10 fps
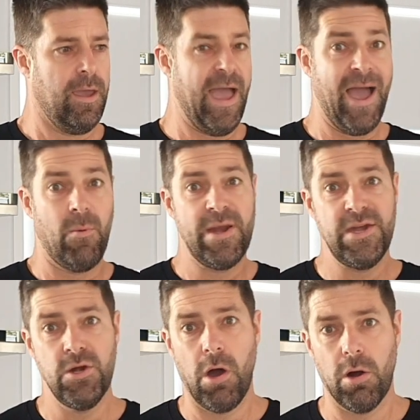We're
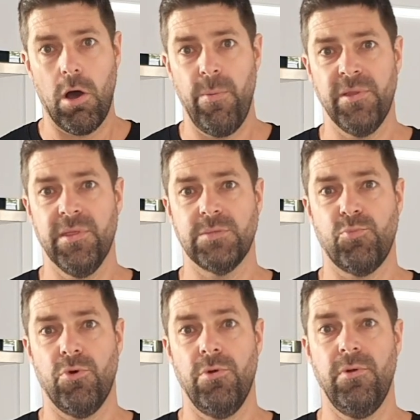not hopping this
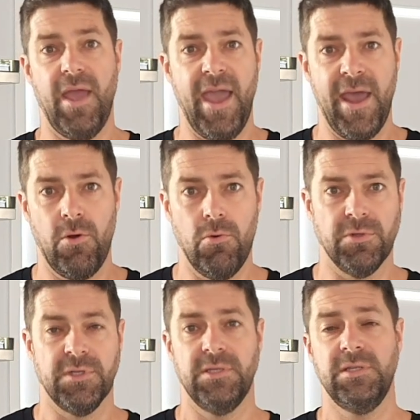brew at all.
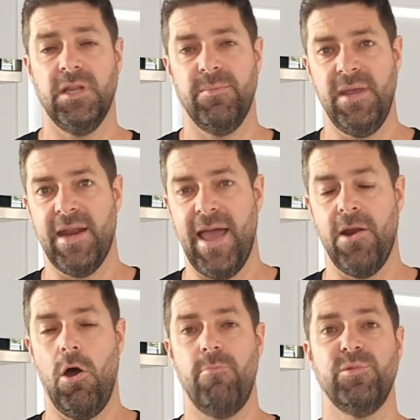So this is going to be an
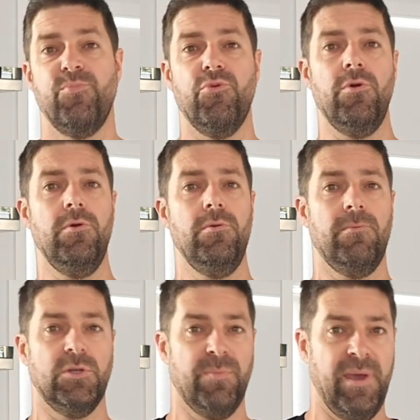unhopped brew,
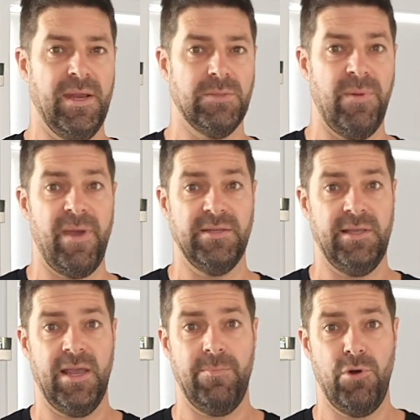which means we're
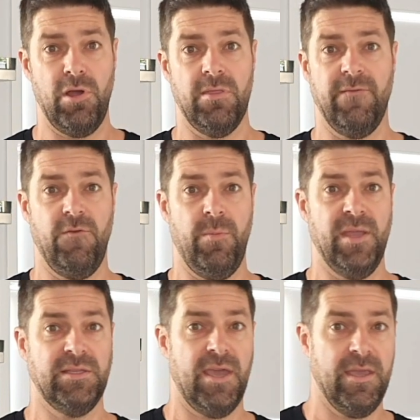basically going to put it in the
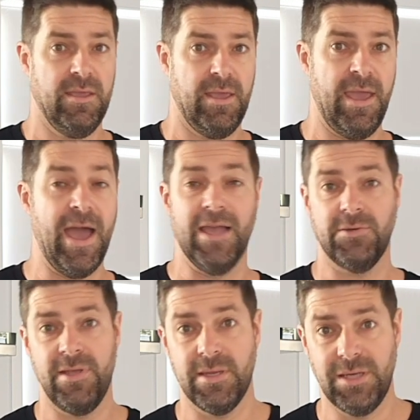fermenter,
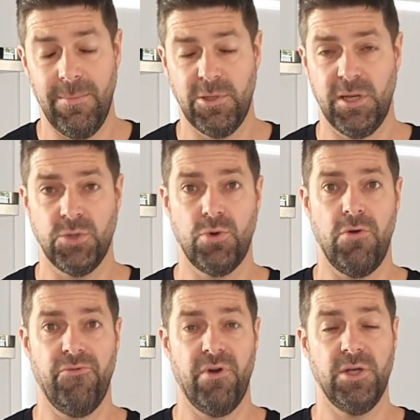in the temperature
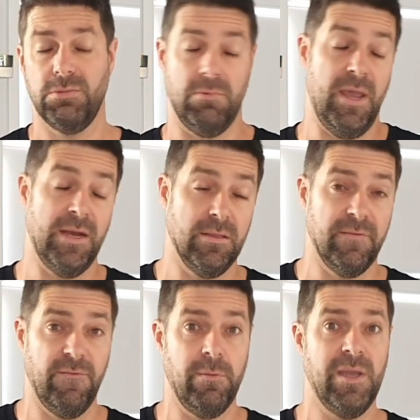control fridge and in the
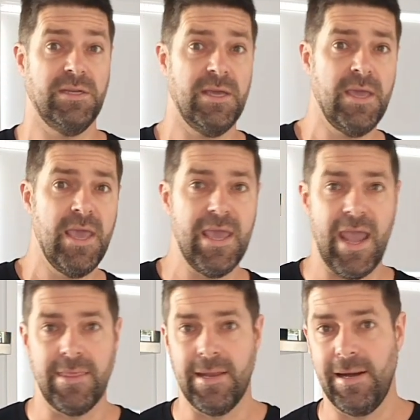fermenter,
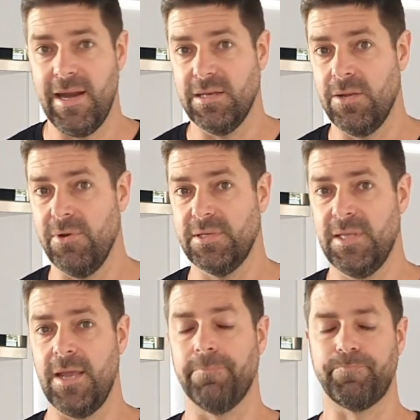and then let it do its
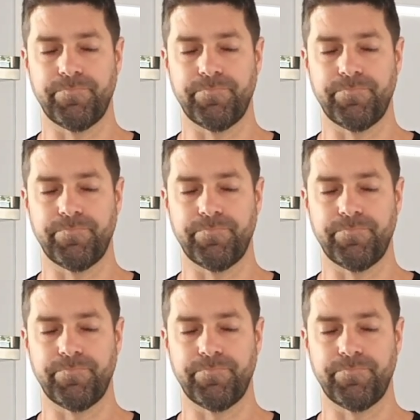thing.